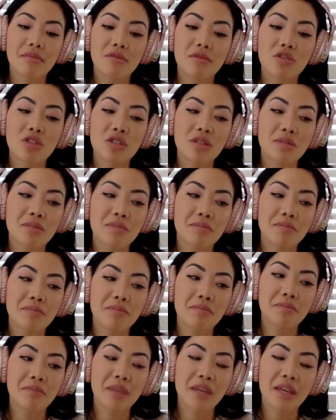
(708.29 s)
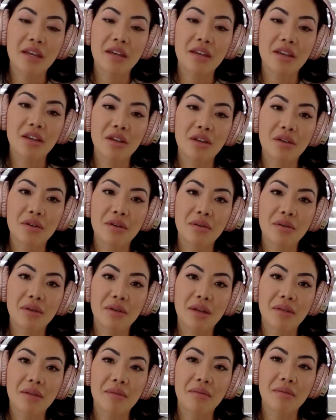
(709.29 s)
just being you
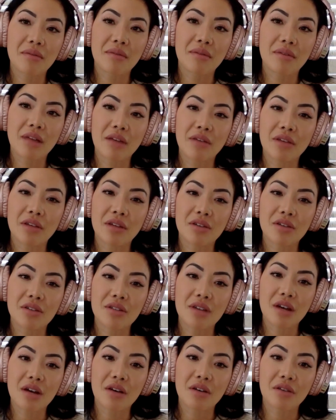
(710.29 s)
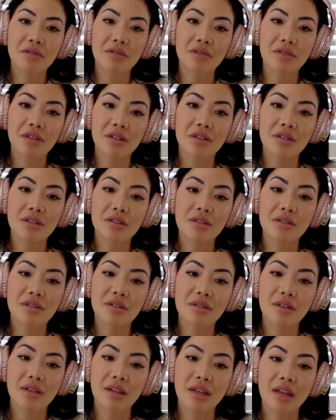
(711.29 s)
and loving yourself is,
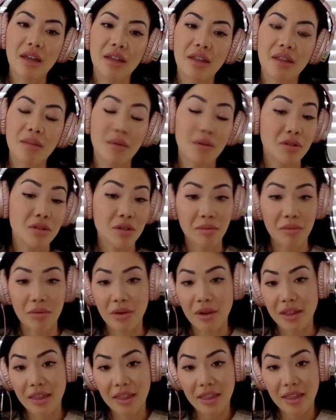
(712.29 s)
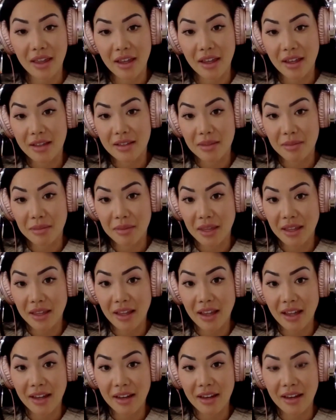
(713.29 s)
again, the most important thing, and something
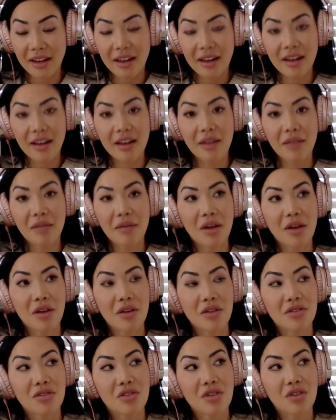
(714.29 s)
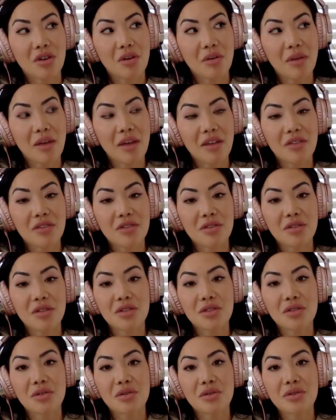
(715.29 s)
that we all struggle with. So
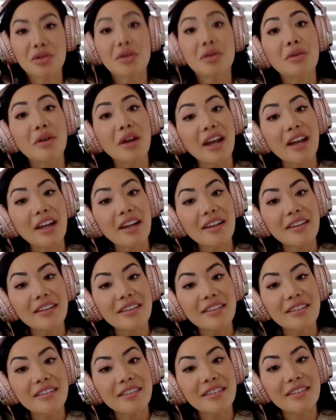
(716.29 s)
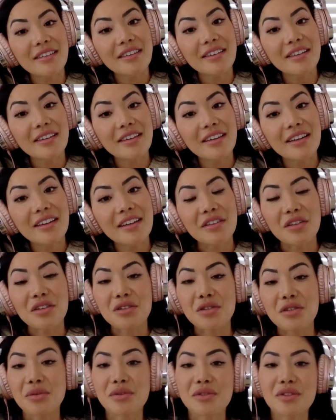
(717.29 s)
these tools are great. The
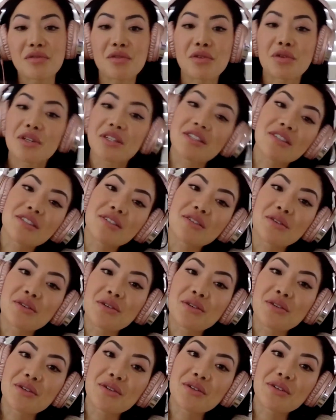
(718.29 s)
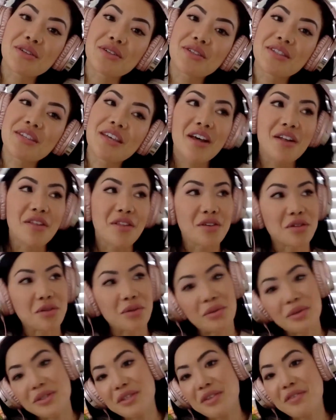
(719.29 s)
tools of crystals, the
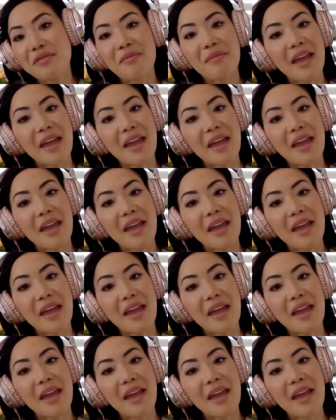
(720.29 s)
tools of